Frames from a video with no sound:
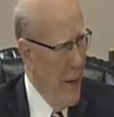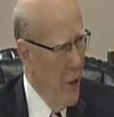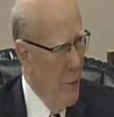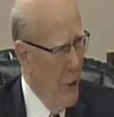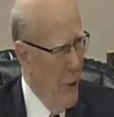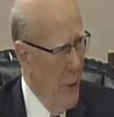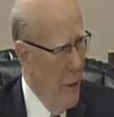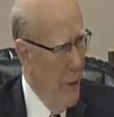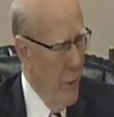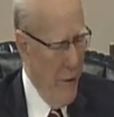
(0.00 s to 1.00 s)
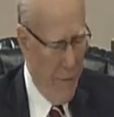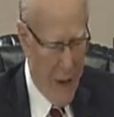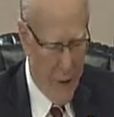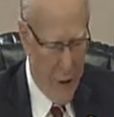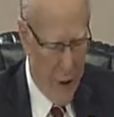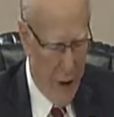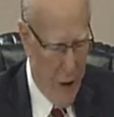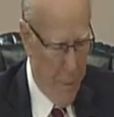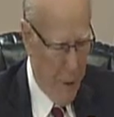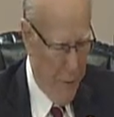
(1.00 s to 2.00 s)
help but reflect on a
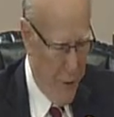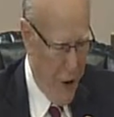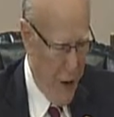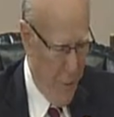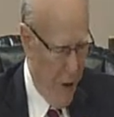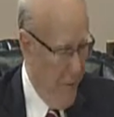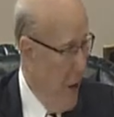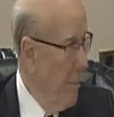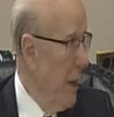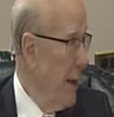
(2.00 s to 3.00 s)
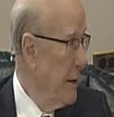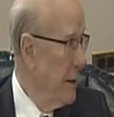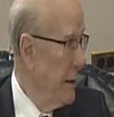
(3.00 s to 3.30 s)
couple of chairmen, if I might.